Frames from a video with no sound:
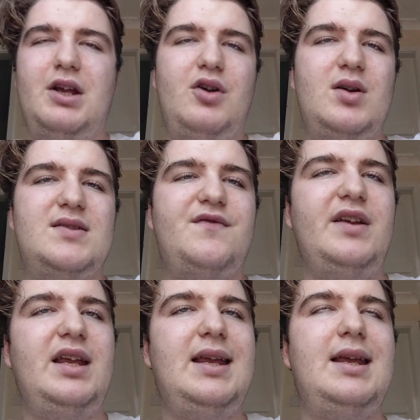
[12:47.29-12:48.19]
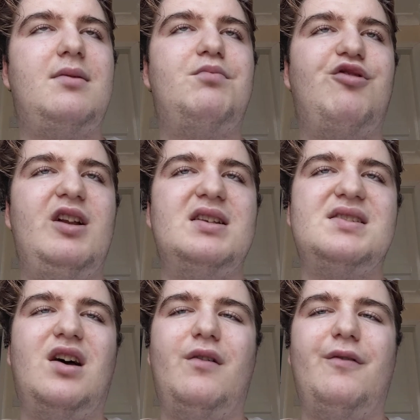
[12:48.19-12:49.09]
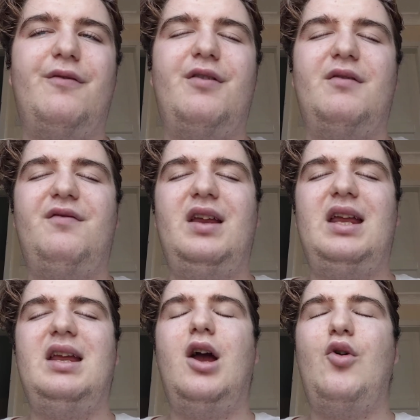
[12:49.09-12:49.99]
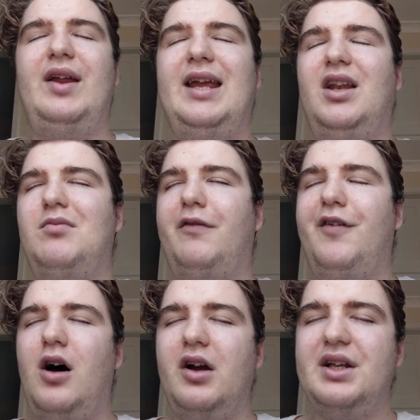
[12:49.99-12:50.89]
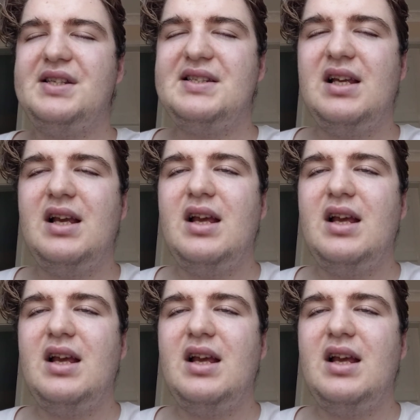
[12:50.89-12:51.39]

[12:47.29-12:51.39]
who's the prince of the Holy Kingdom of Fargus.